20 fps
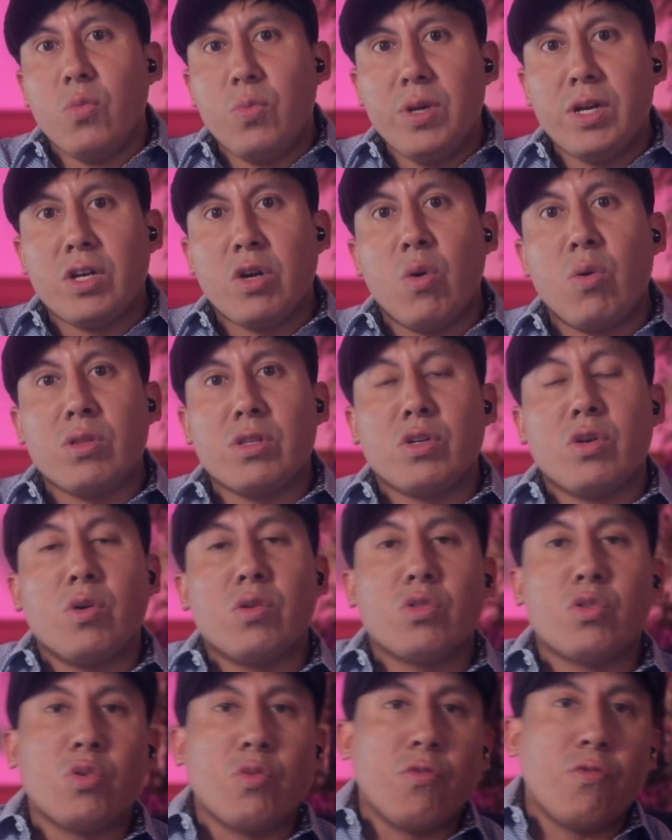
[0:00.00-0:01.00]
We're going to go
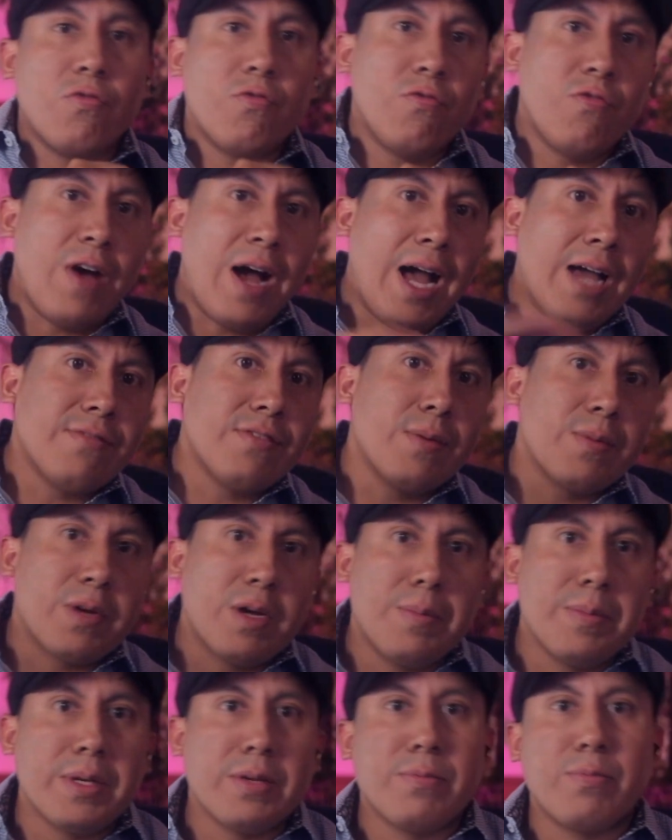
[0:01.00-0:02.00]
through 5
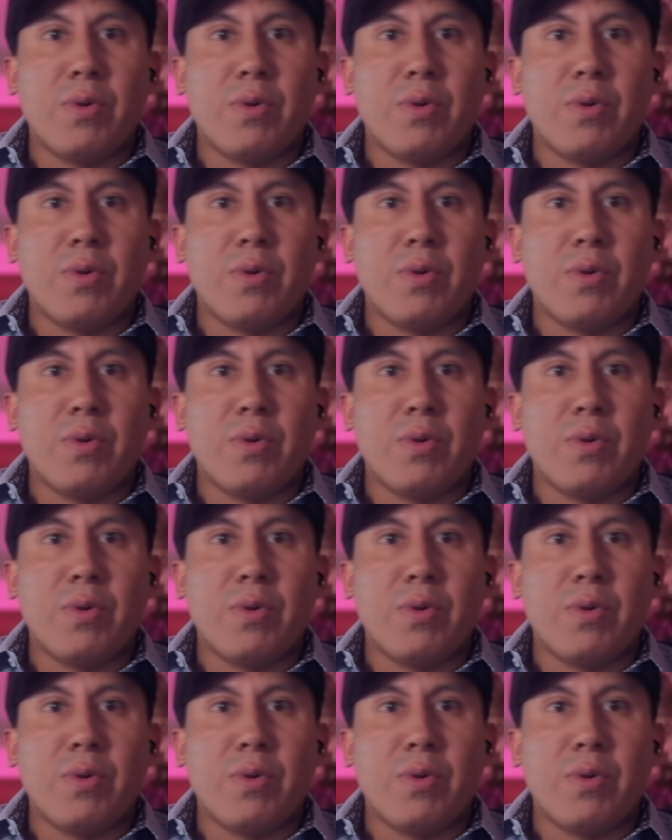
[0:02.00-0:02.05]
upcoming